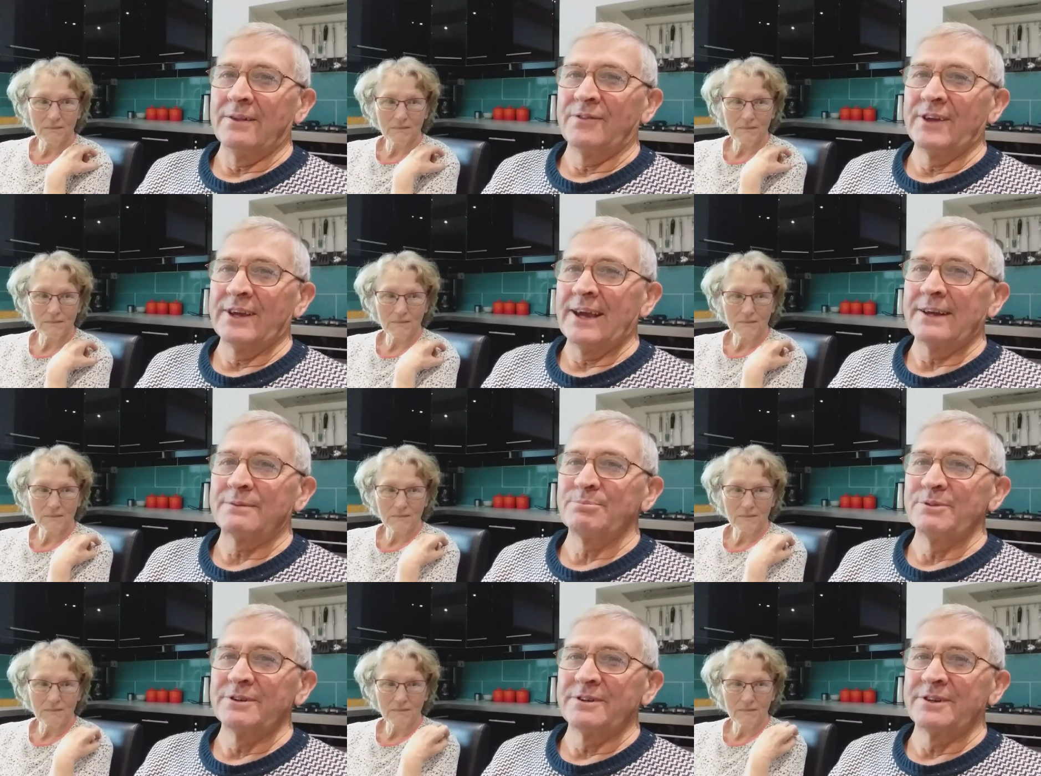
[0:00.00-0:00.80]
Speaker 1: the
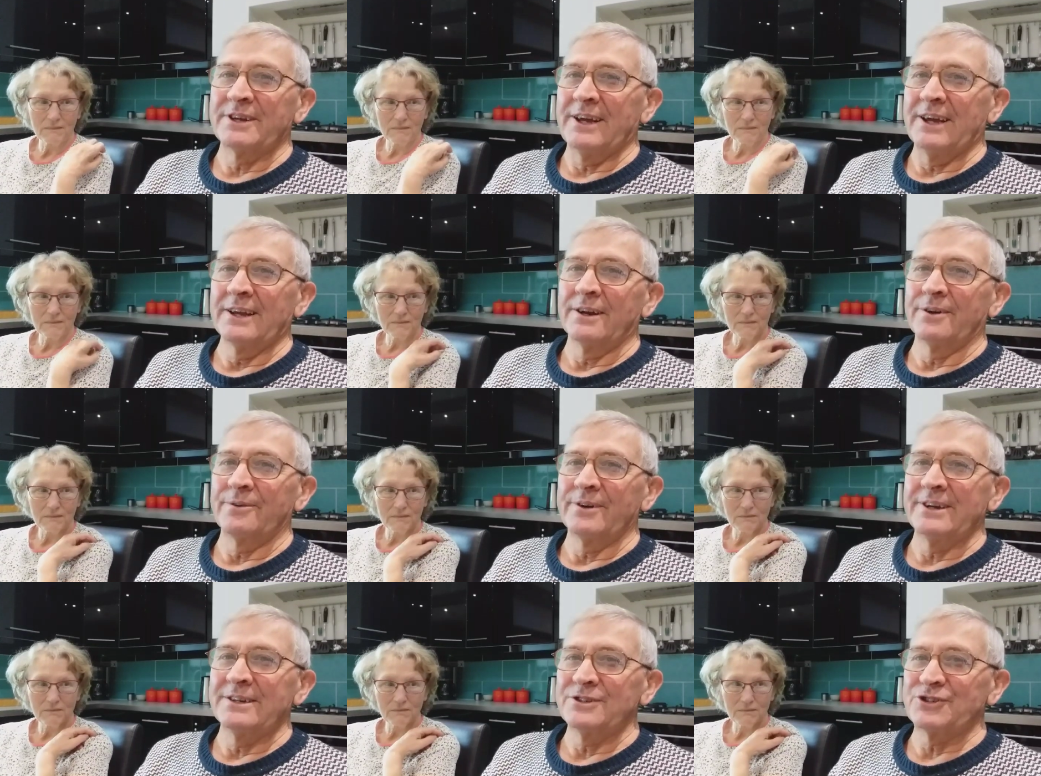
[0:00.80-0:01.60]
Edmund
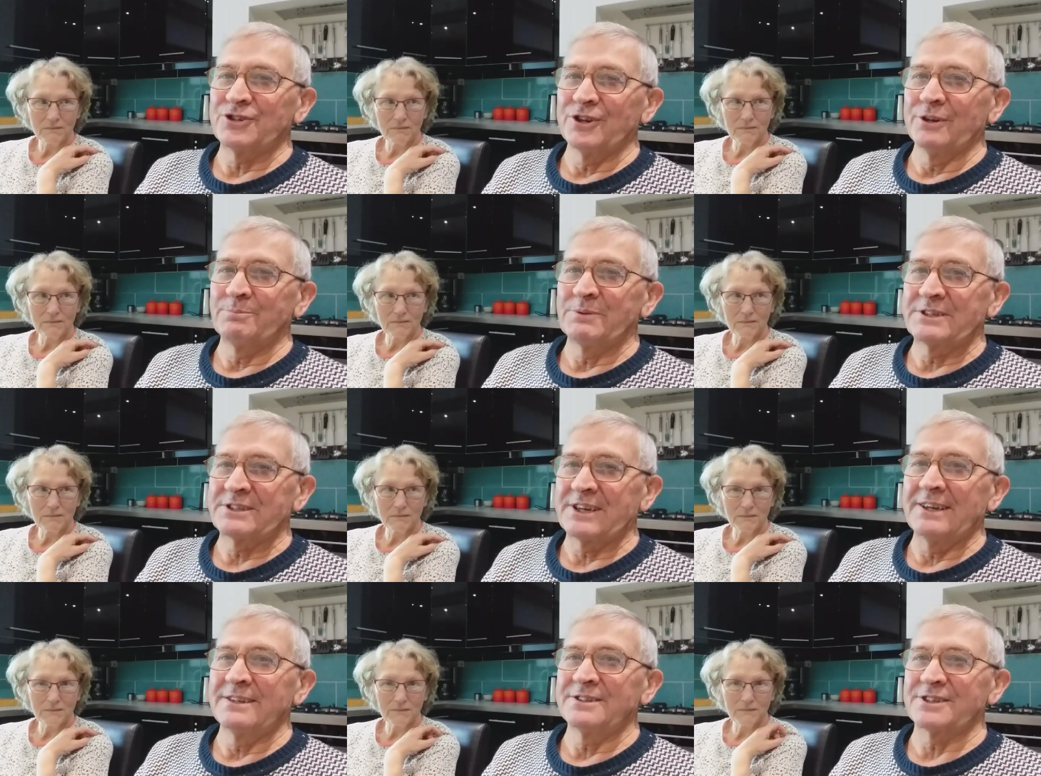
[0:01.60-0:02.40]
Hillary and Sherpa
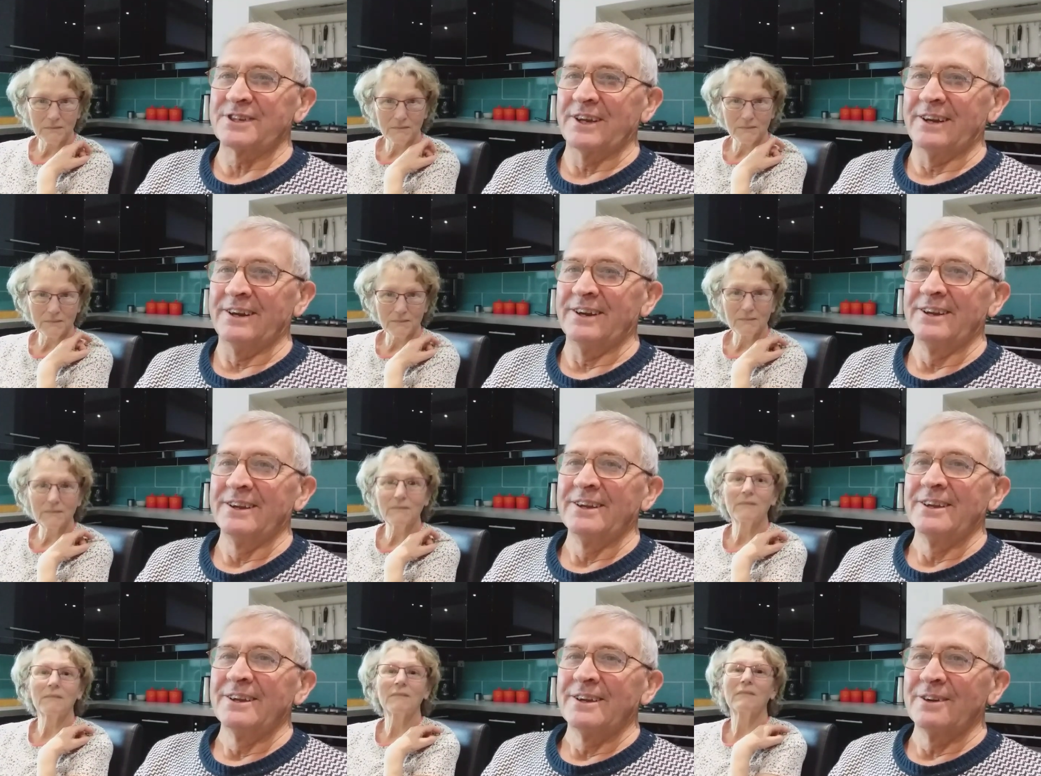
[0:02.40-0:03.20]
Tenzing
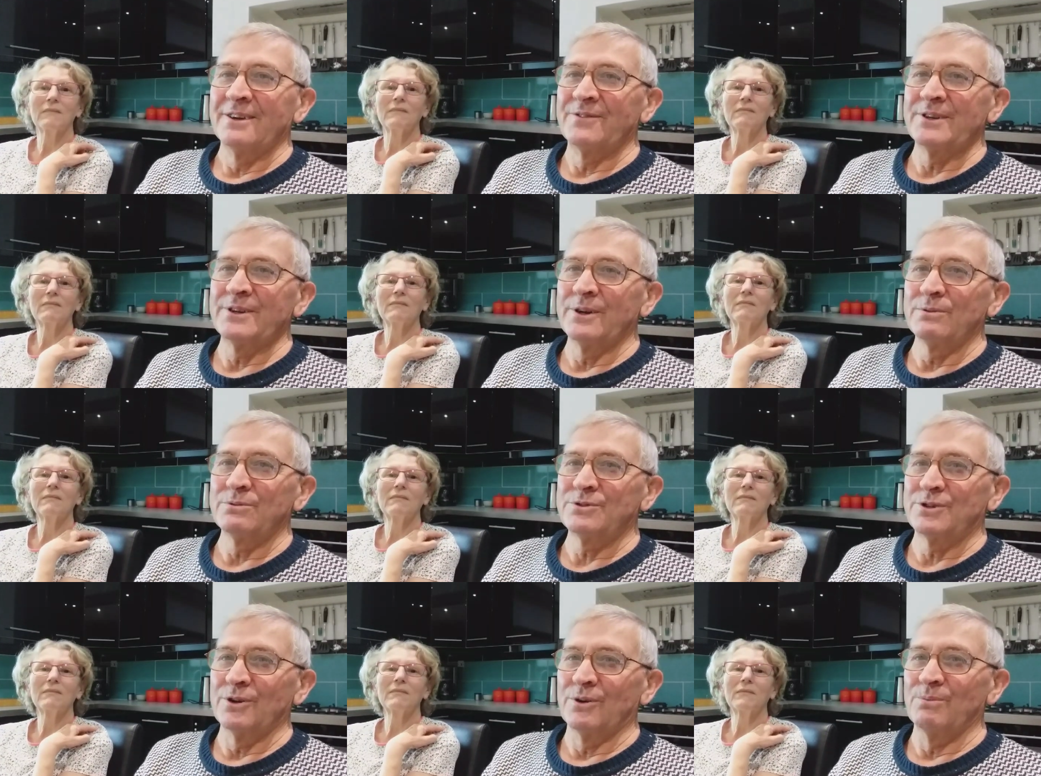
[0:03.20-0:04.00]
of the
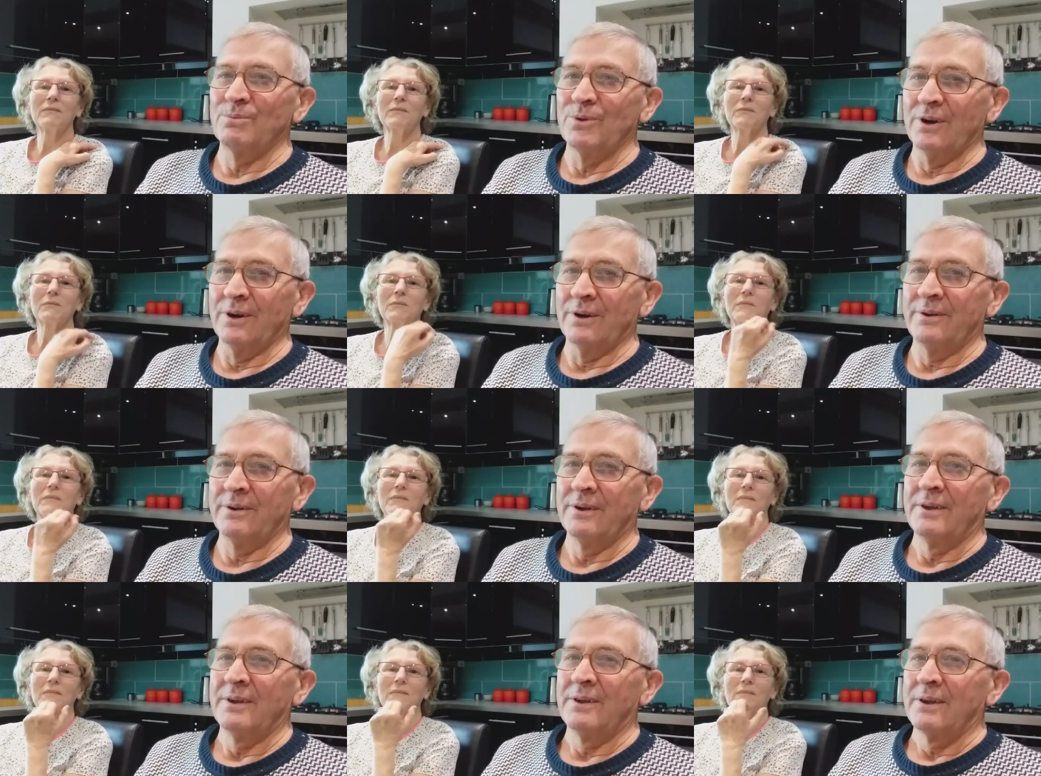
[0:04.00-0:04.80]
YouTube word.
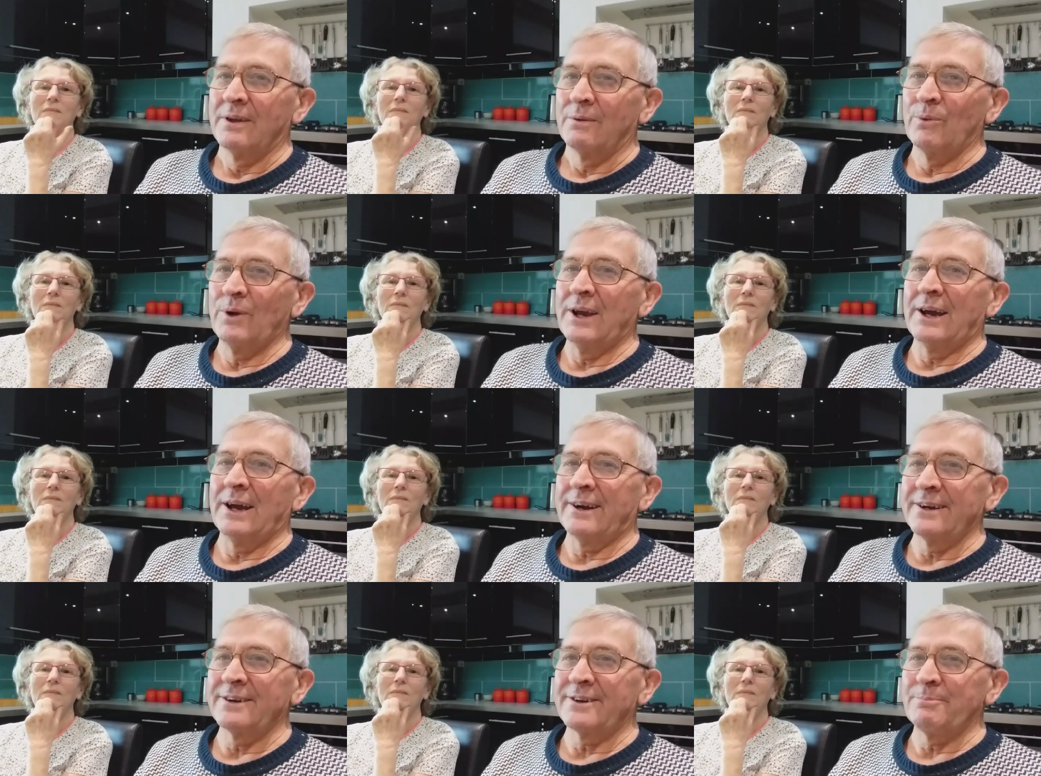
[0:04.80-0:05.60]
We
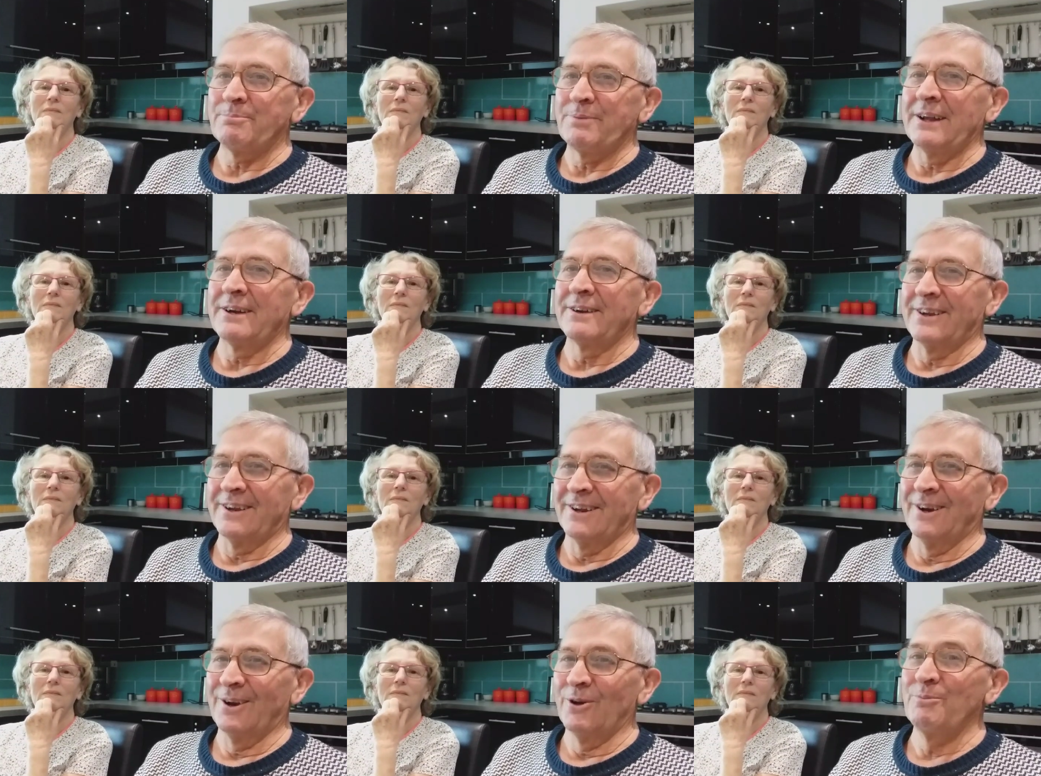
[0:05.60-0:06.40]
are Andy Pandy
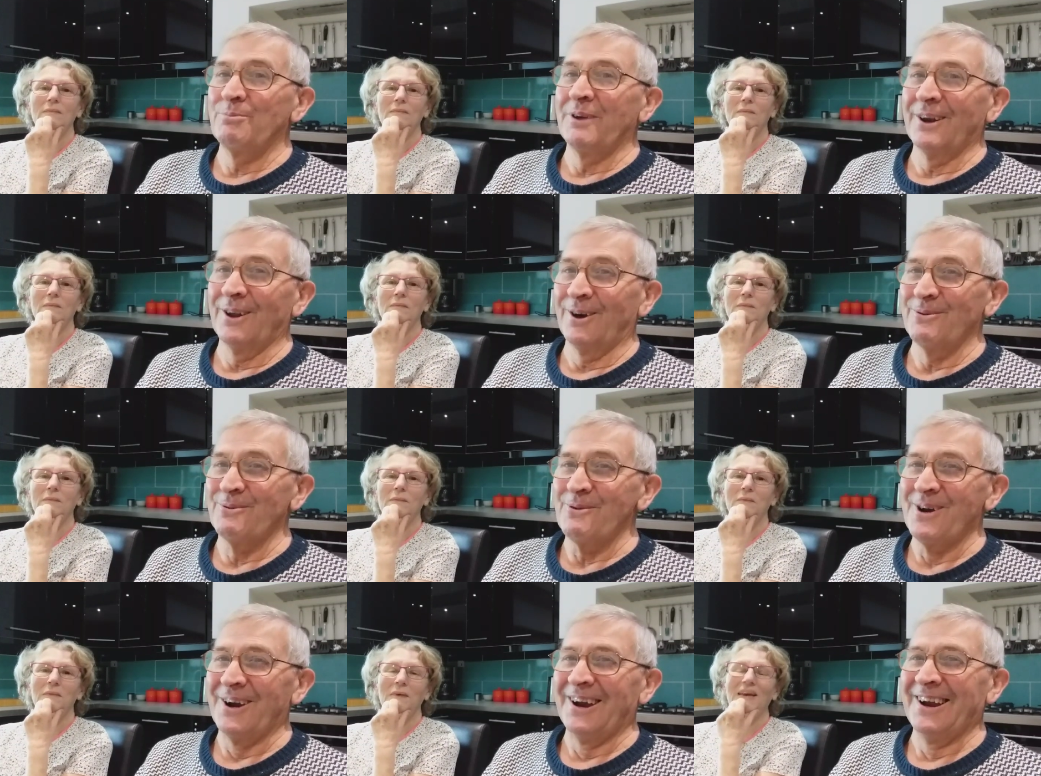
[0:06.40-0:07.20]
and Lou
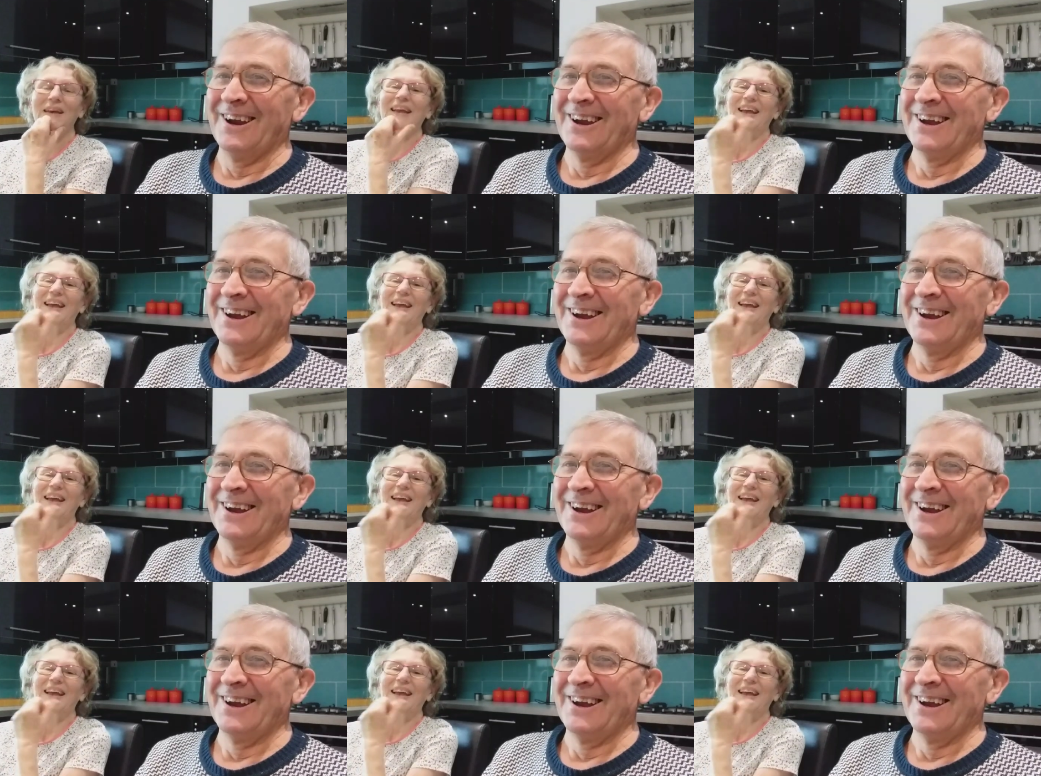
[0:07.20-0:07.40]
Below.